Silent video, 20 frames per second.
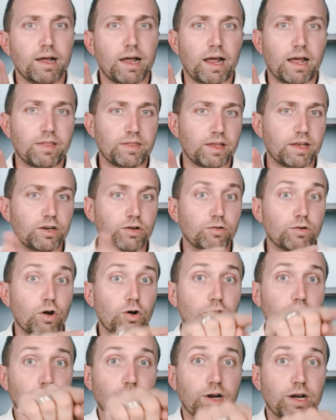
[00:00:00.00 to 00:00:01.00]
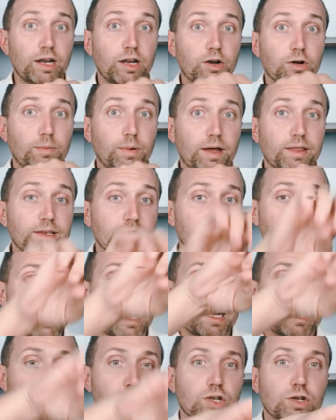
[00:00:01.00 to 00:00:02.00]
And then you're going to hear by this
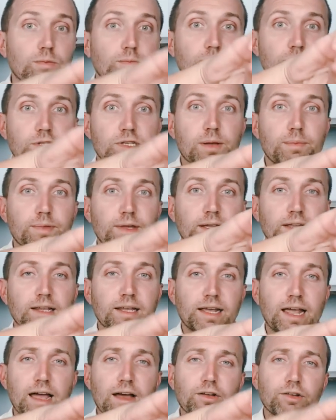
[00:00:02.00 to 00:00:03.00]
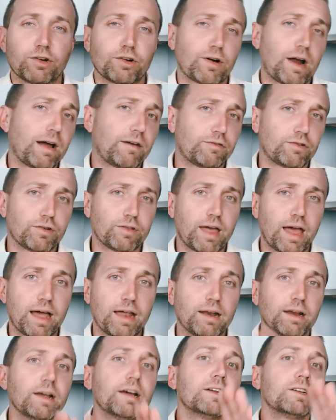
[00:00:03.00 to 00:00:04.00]
date. So you put something in the calendar after
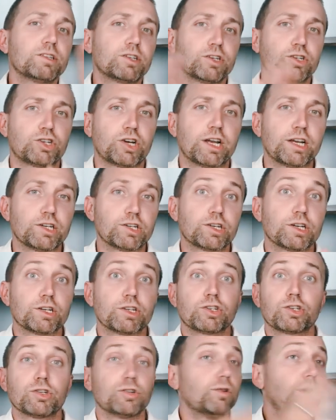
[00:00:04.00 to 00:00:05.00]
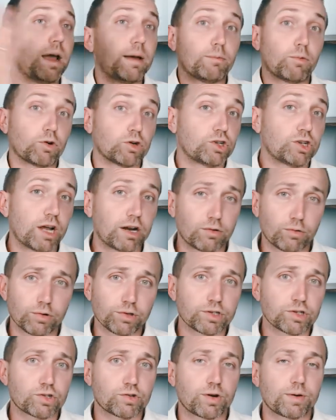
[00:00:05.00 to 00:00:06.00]
that to change it to a more general
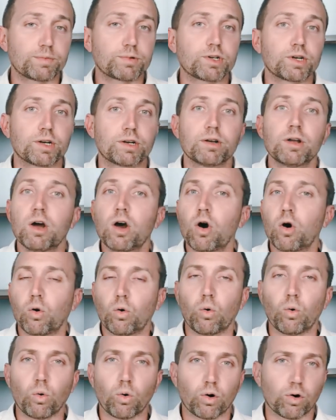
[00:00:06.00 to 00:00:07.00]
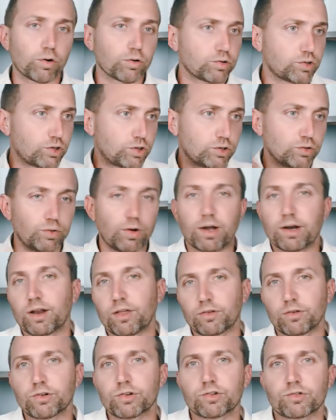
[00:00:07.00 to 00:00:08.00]
description or to
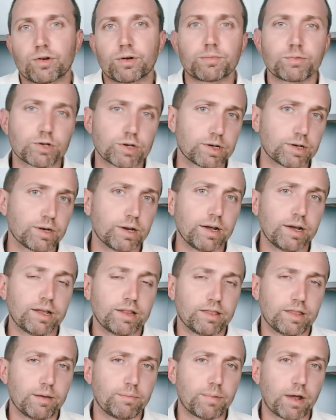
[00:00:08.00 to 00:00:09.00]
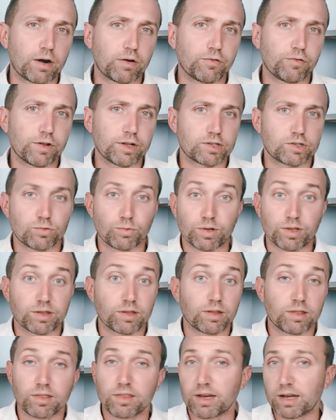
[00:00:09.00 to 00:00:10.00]
another description that better fits with
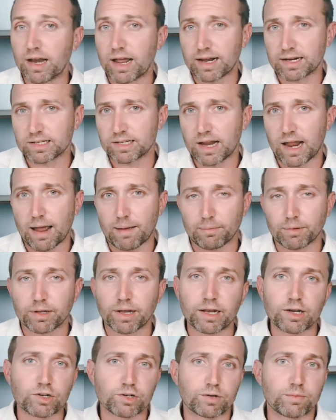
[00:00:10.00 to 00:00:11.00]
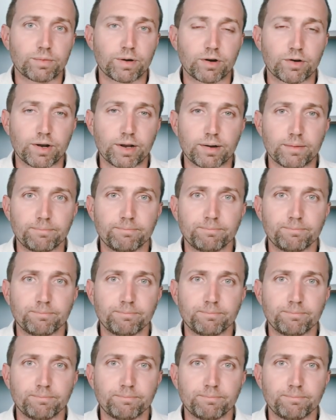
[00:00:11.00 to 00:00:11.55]
the next application period.